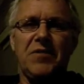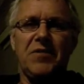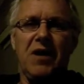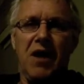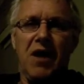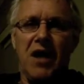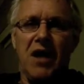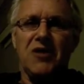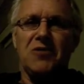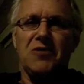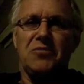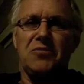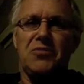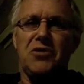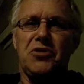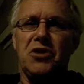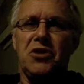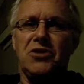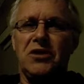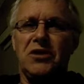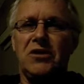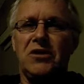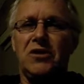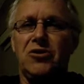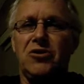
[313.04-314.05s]
Heisenberg's
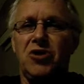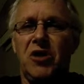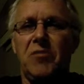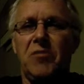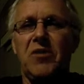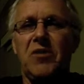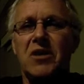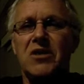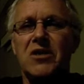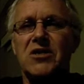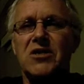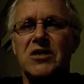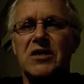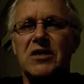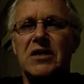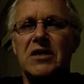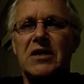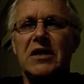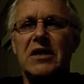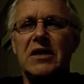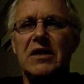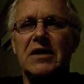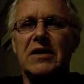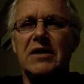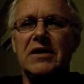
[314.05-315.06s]
indeterminacy,
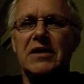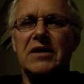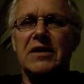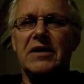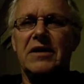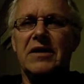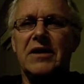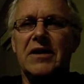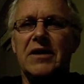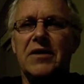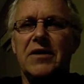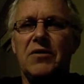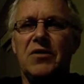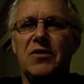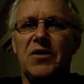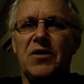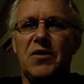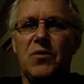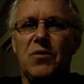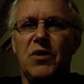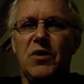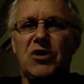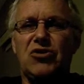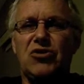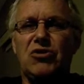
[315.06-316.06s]
which